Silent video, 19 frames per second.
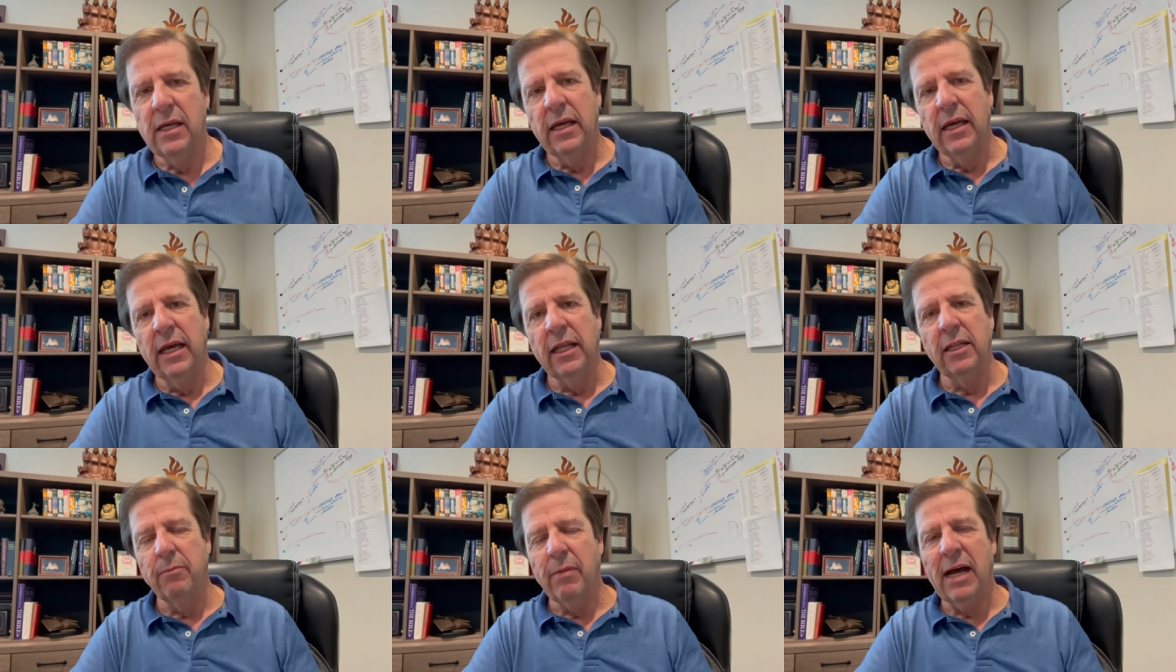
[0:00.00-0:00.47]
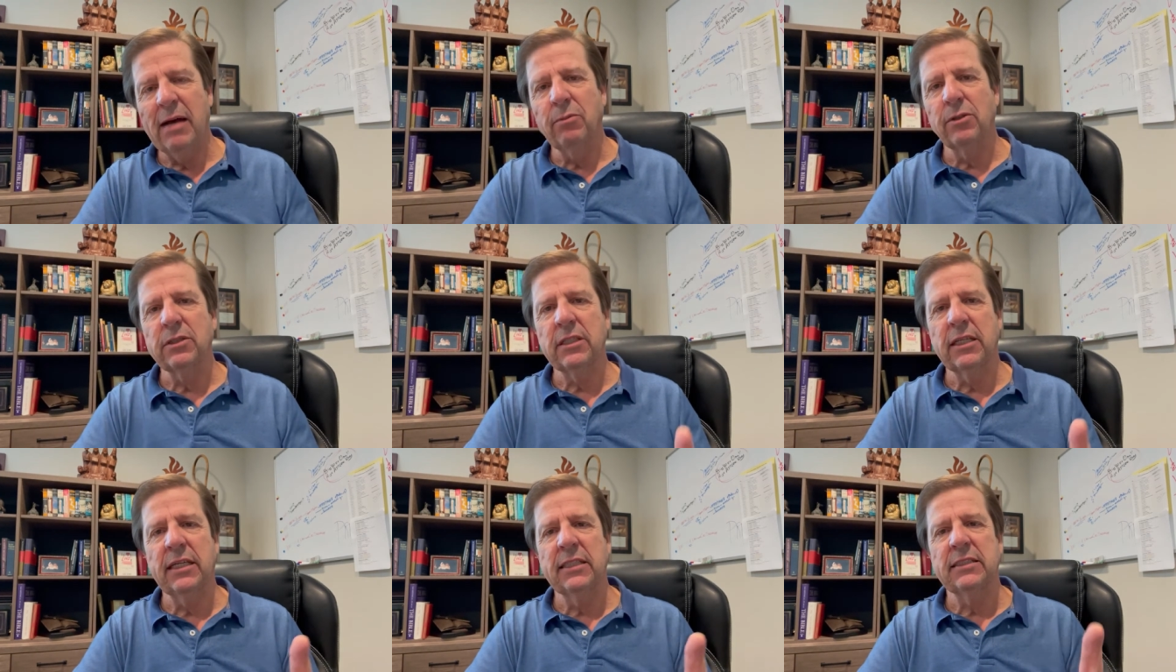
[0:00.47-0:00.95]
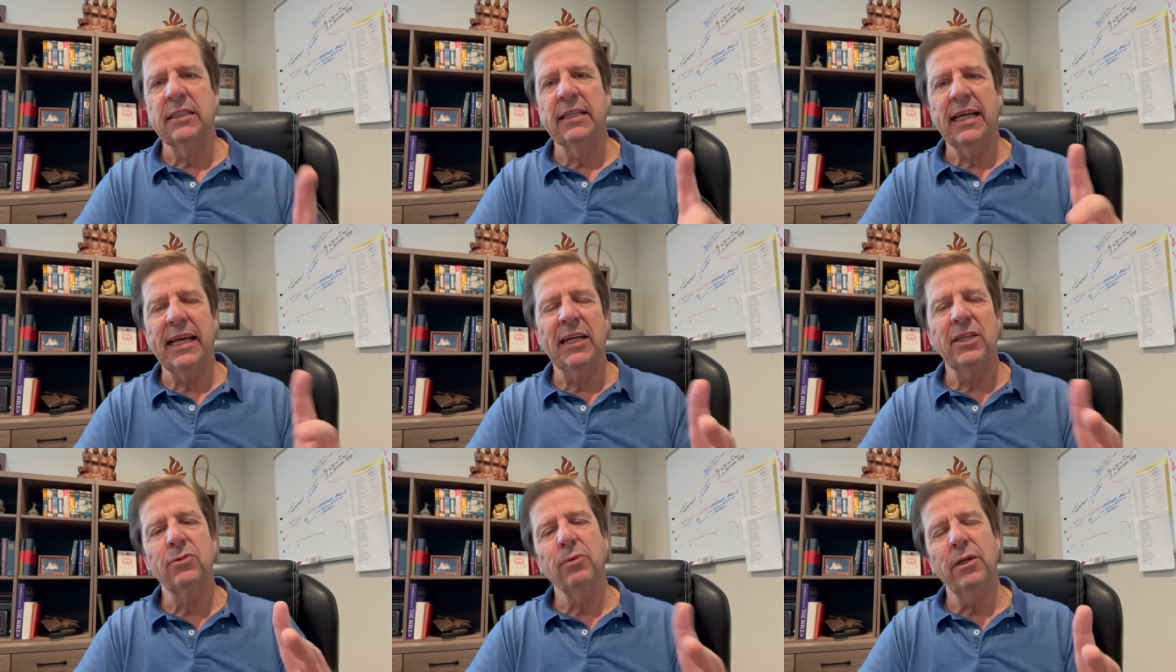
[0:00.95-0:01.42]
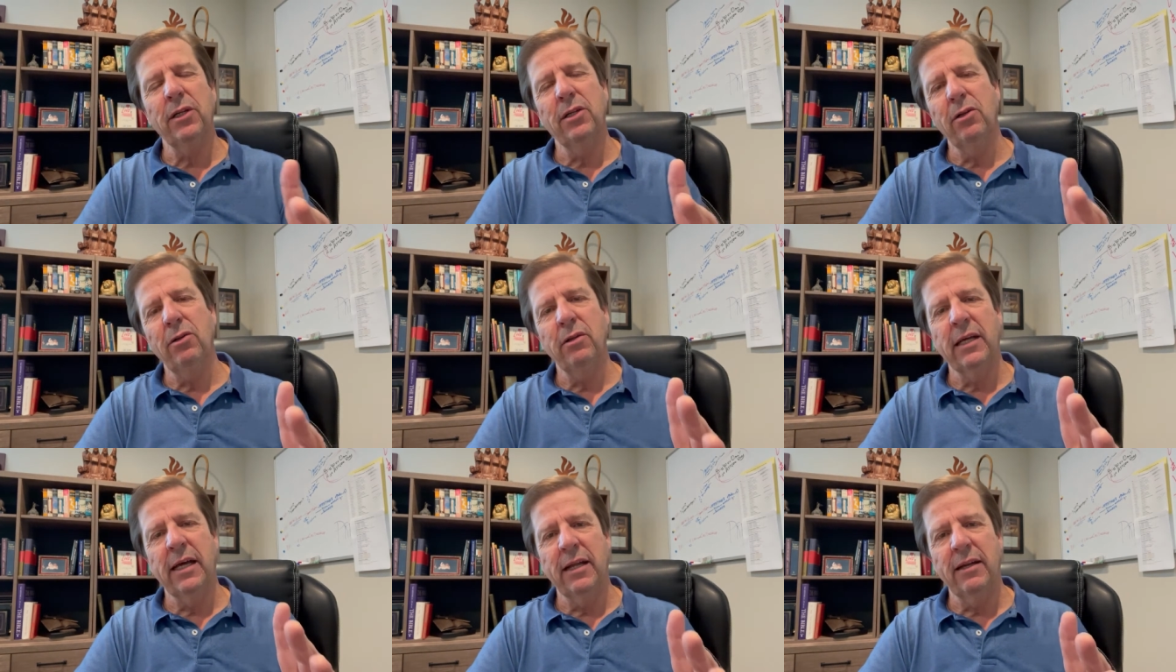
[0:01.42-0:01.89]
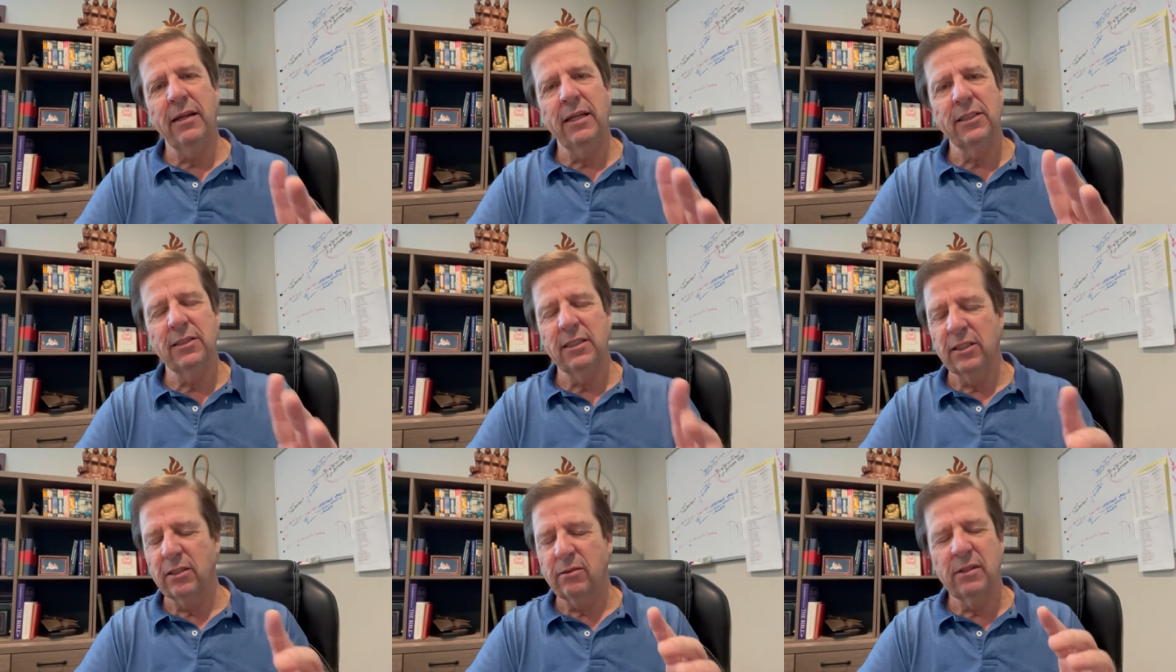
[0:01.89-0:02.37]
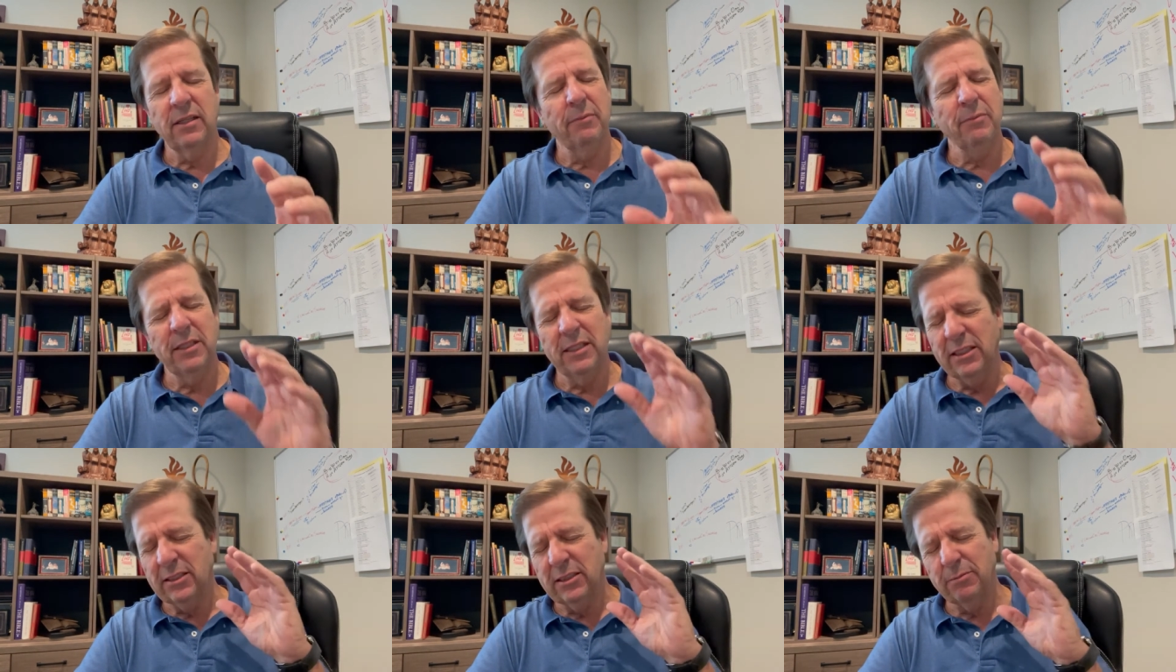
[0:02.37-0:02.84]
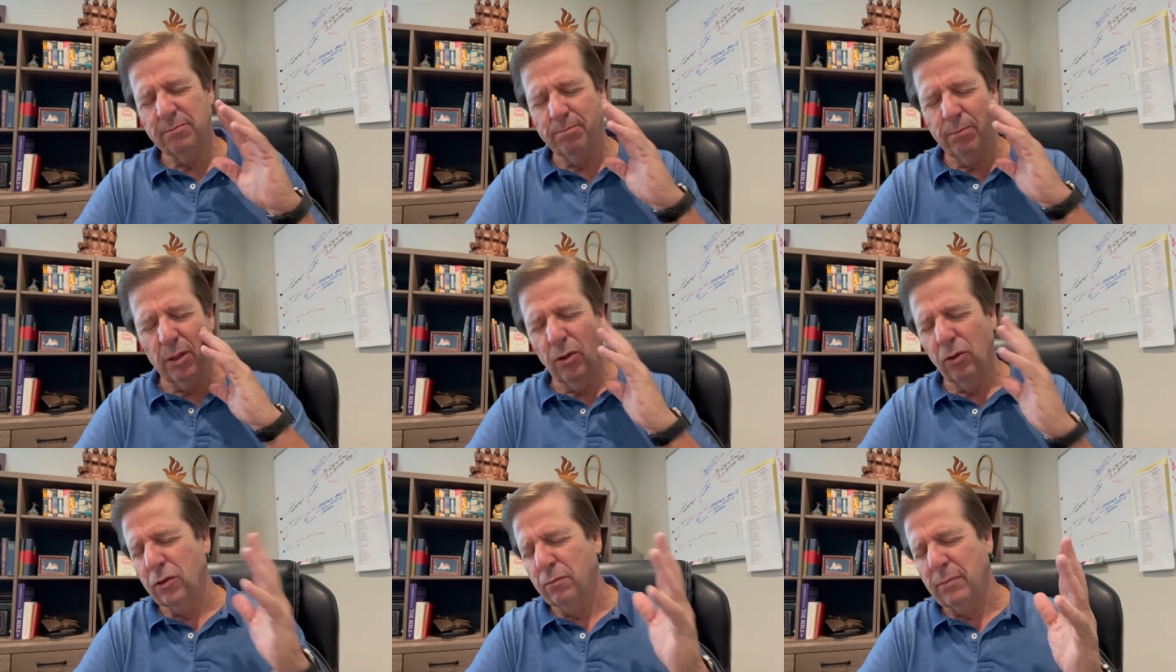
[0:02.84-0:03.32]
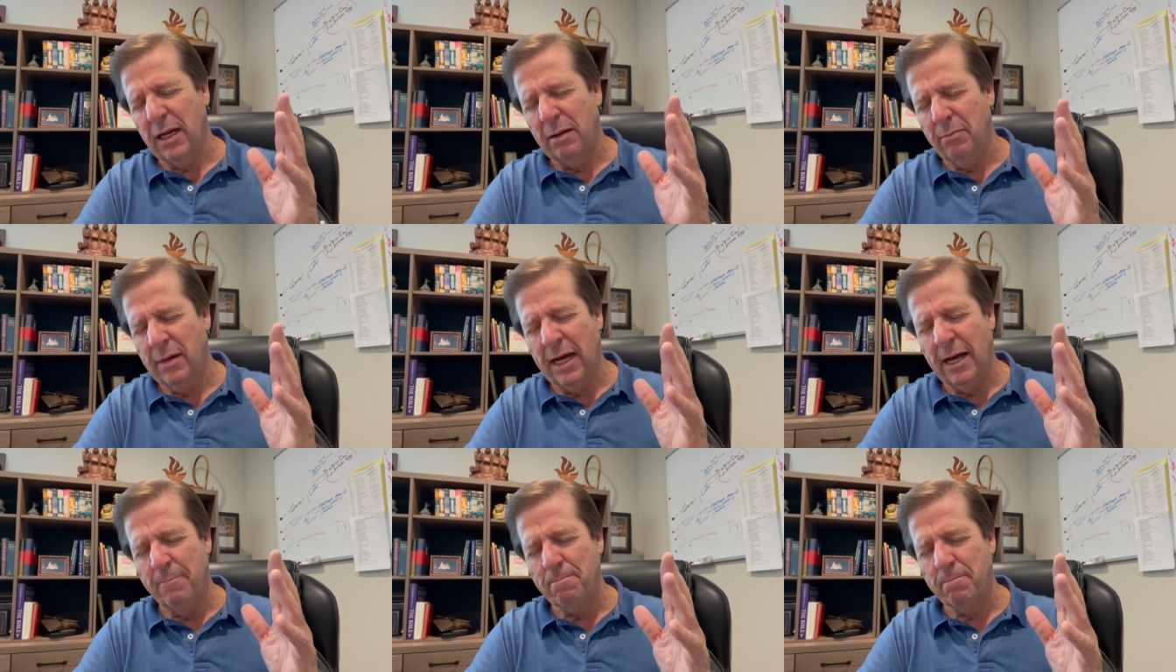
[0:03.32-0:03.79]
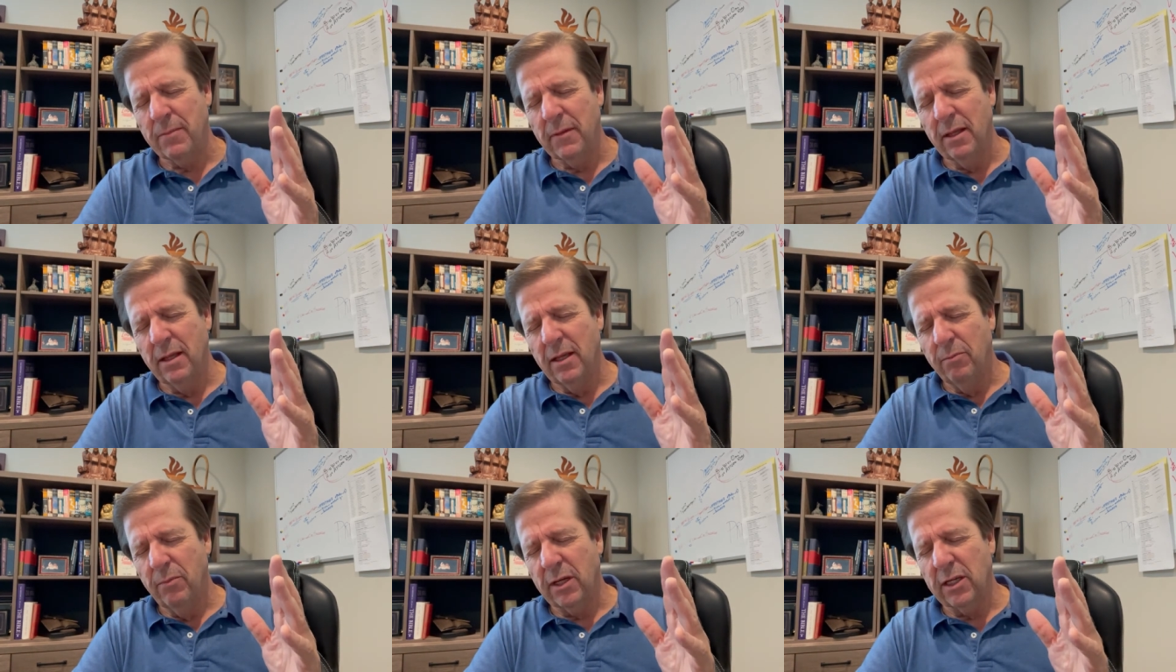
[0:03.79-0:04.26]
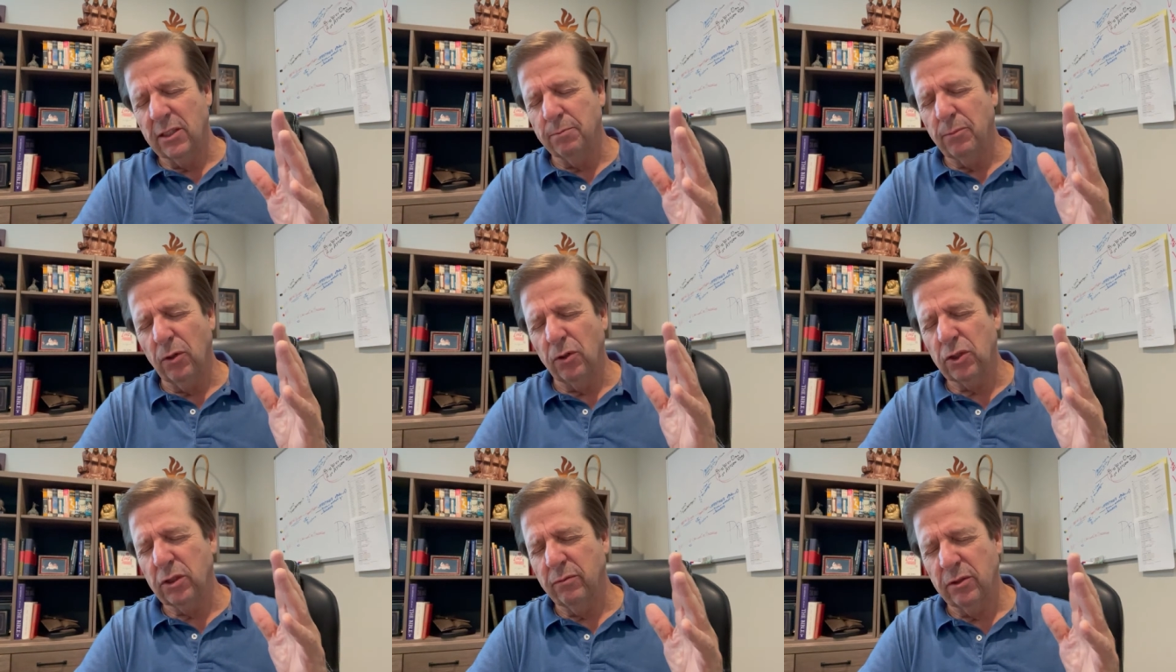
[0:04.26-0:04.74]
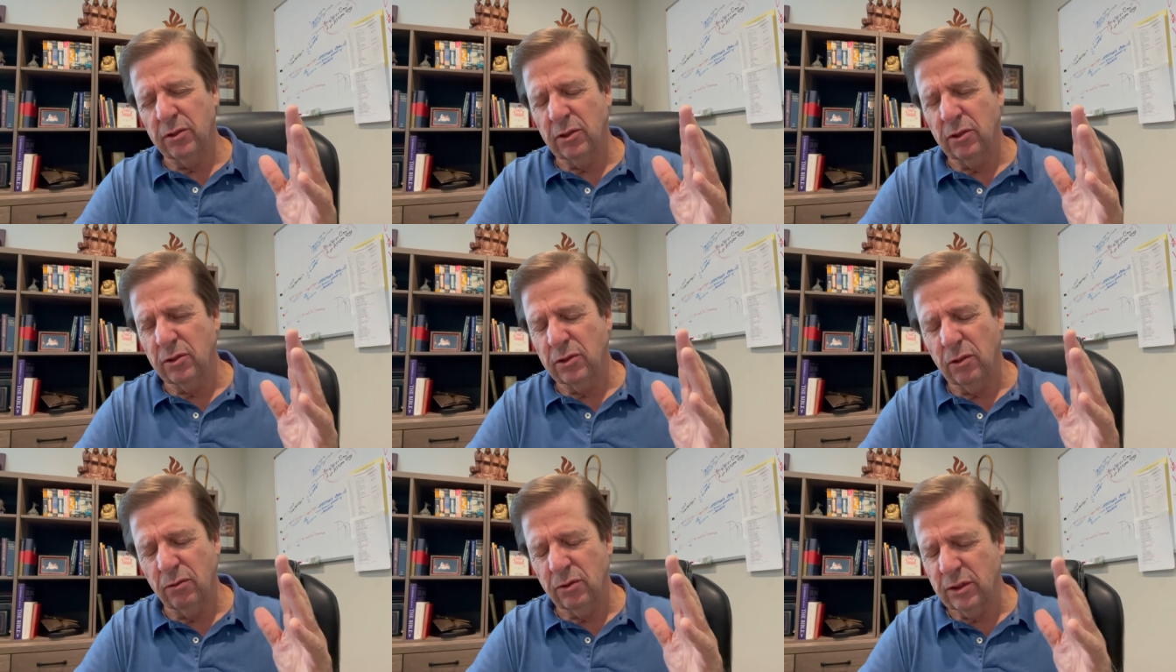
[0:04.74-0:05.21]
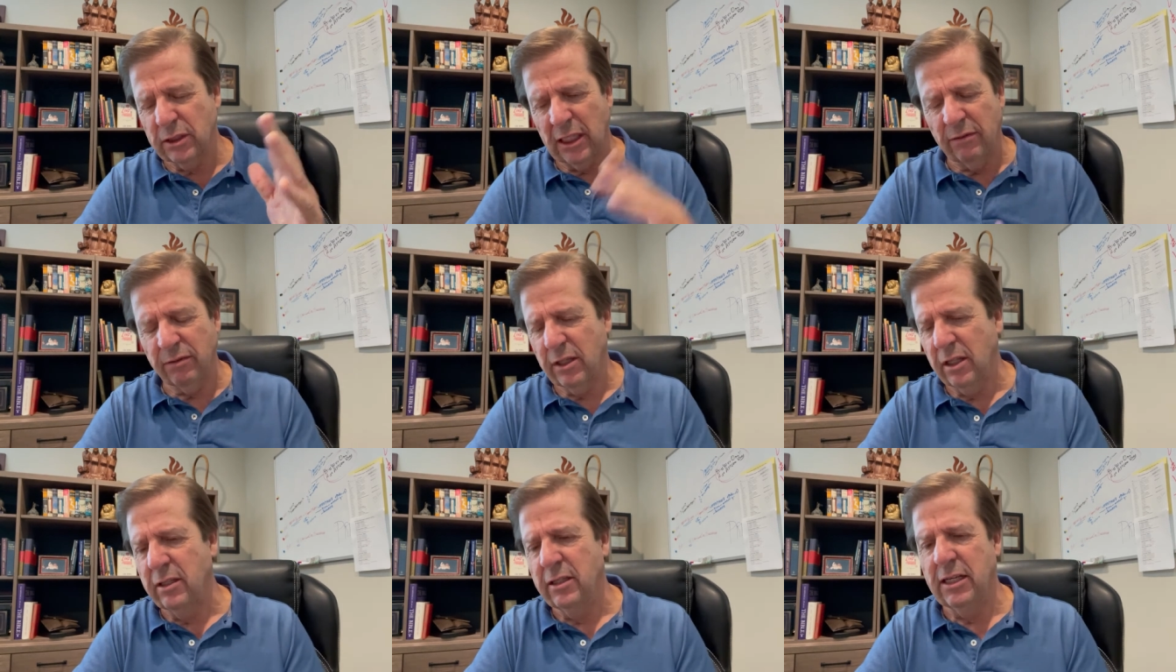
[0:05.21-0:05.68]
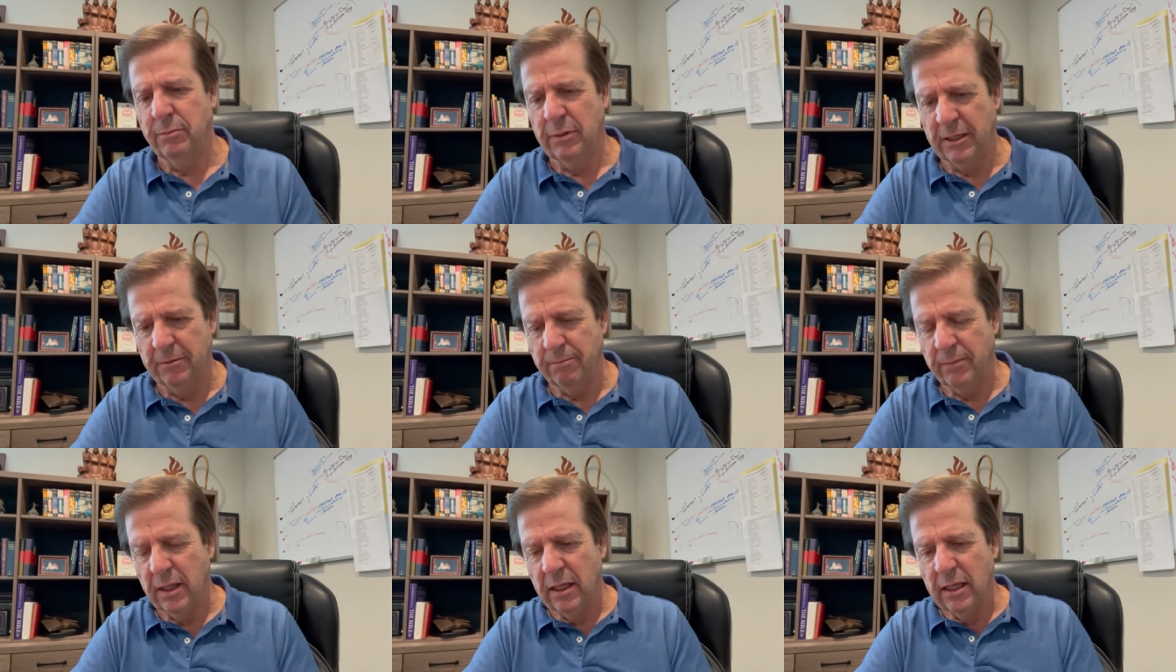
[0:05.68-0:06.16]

And the Bible says that as we do that, listen, this, I mean, this blows my mind because most of us are so self-condemning.